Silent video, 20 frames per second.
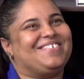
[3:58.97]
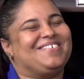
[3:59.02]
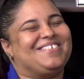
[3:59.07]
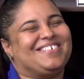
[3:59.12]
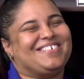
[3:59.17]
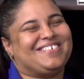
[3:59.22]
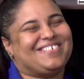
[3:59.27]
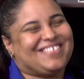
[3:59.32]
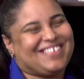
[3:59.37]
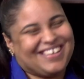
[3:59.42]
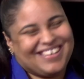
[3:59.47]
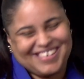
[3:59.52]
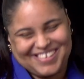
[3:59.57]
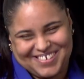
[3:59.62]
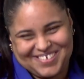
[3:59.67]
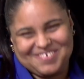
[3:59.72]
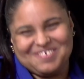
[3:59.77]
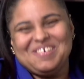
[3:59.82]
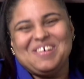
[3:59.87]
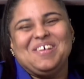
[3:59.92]
Thank you,
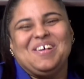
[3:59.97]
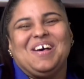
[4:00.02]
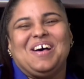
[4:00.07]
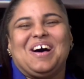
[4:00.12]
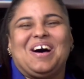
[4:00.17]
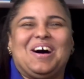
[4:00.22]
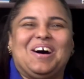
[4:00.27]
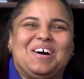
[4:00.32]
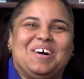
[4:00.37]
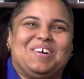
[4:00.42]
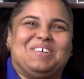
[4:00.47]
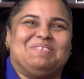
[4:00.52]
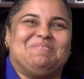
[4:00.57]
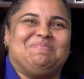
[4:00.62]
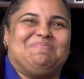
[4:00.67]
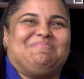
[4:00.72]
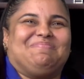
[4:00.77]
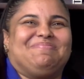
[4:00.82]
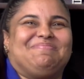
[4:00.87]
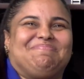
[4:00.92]

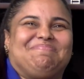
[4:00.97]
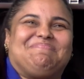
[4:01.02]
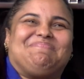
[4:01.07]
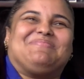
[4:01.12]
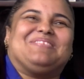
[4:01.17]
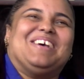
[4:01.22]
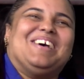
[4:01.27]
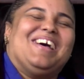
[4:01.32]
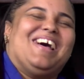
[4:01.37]
girl.